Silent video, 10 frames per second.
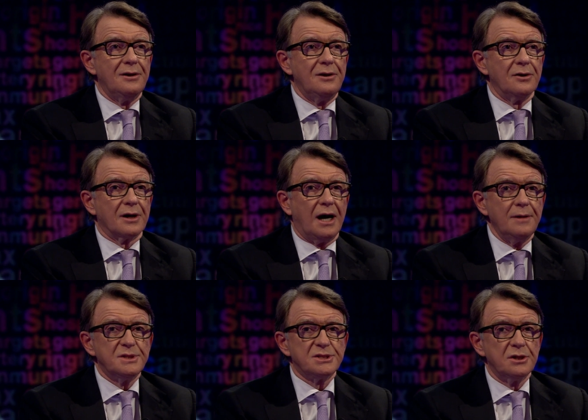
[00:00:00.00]
Look,
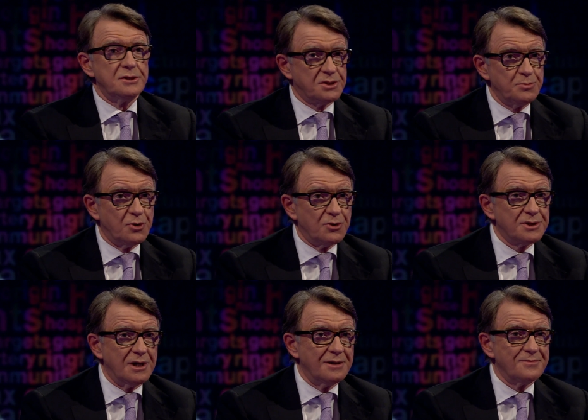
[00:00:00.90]
I'm a
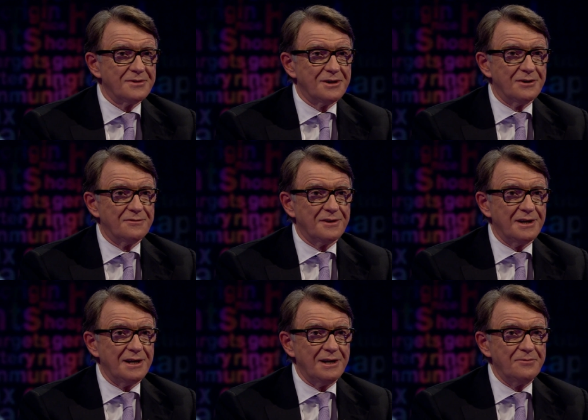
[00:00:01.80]
supporter of
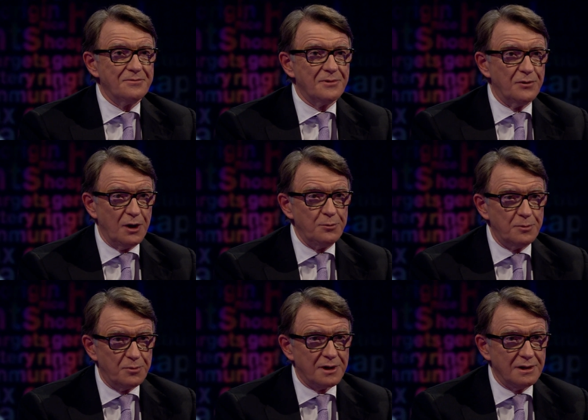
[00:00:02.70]

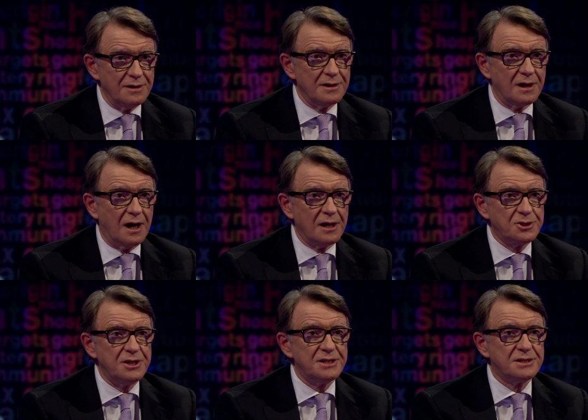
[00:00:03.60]
Open Britain, the
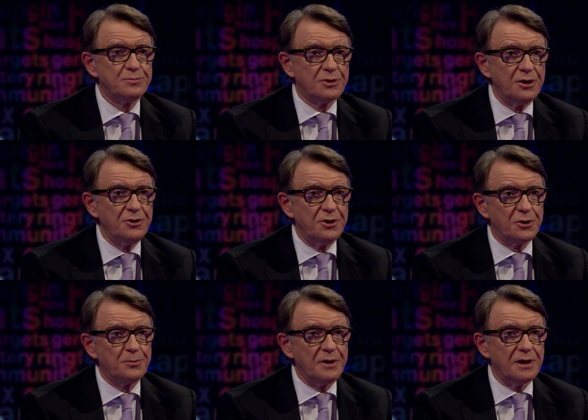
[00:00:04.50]
largest
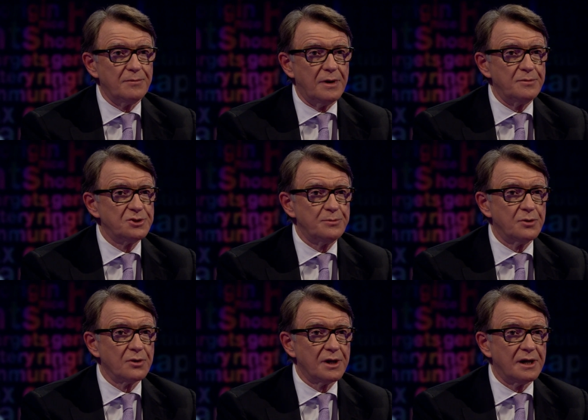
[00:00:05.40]
pro-European membership
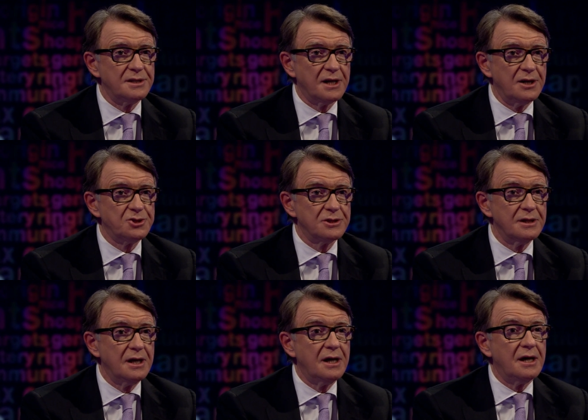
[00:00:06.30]
organisation
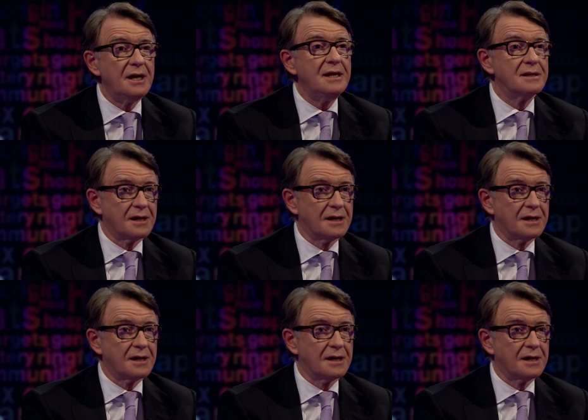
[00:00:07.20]
in the